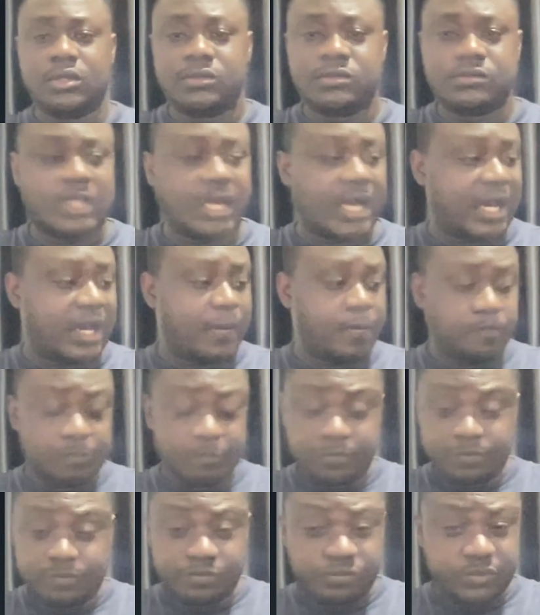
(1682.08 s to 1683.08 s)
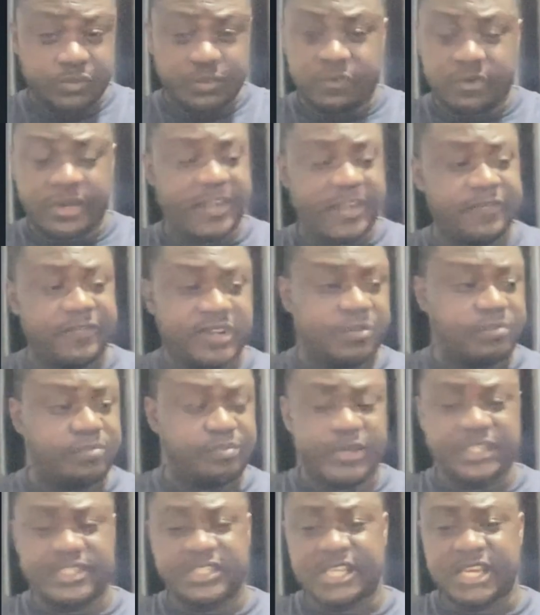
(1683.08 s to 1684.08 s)
that for every
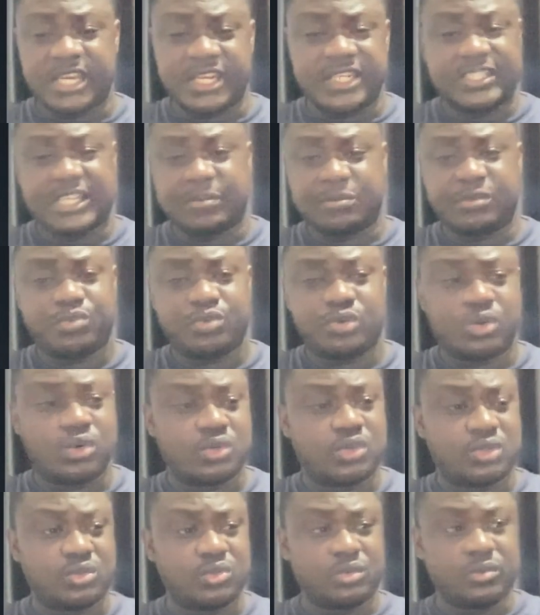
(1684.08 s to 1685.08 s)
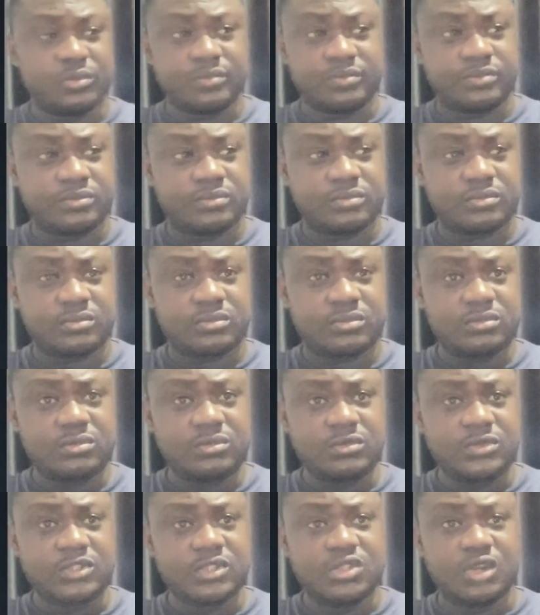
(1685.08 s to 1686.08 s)
page, that anytime people go to
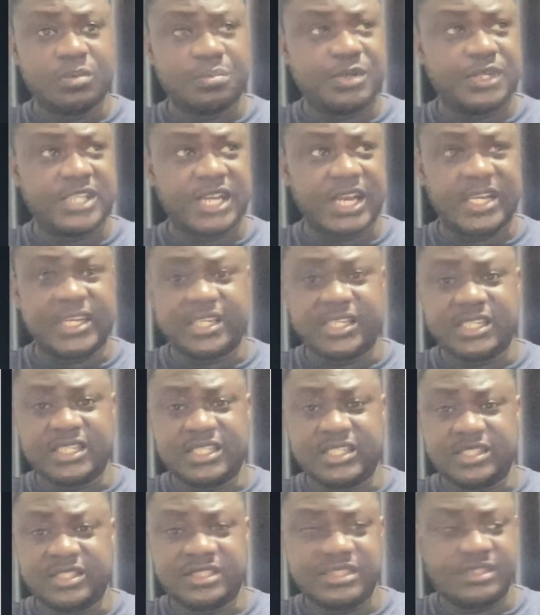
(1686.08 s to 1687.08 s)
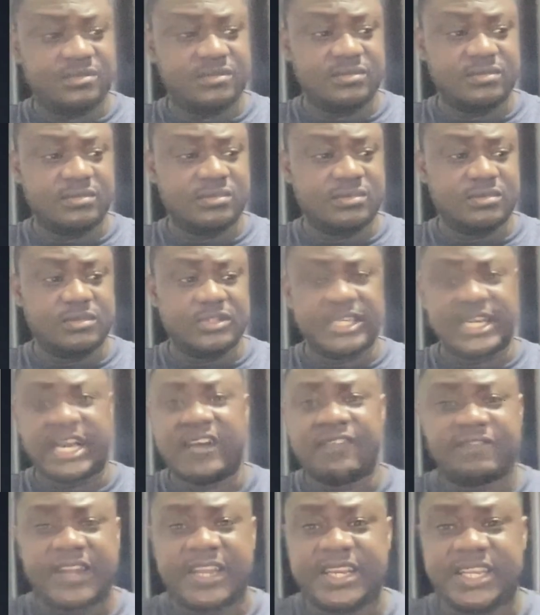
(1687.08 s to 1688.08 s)
your page and you
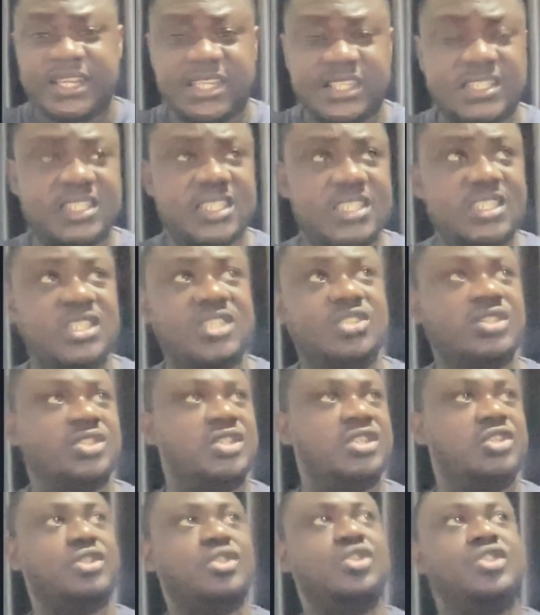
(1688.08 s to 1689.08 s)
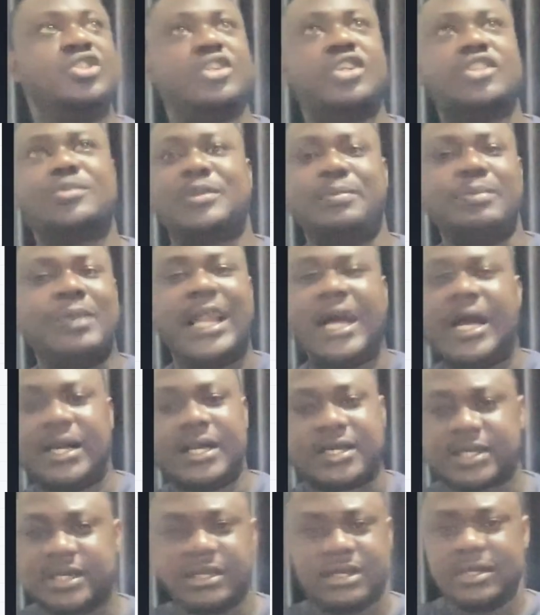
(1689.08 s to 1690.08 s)
can't find anything, it shouldn't just be blank.
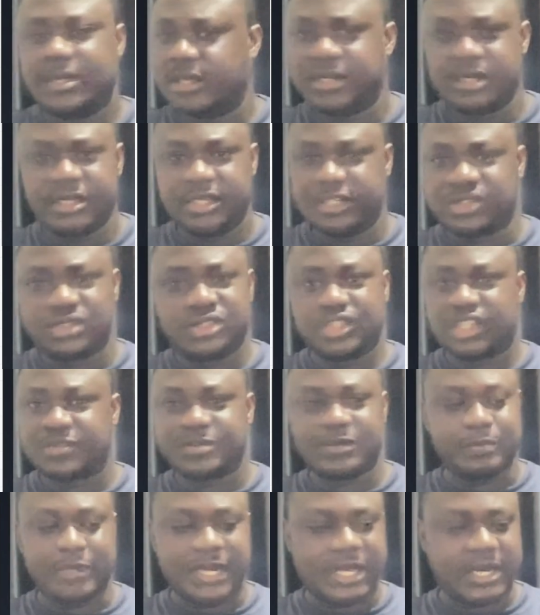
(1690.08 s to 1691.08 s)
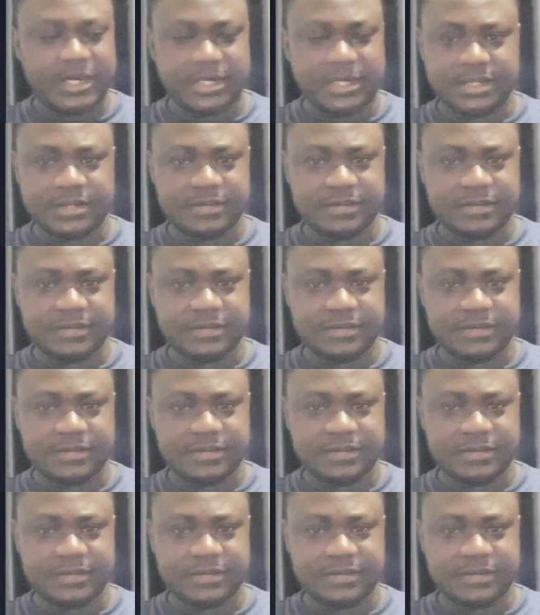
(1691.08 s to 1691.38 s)
It shouldn't just be blank.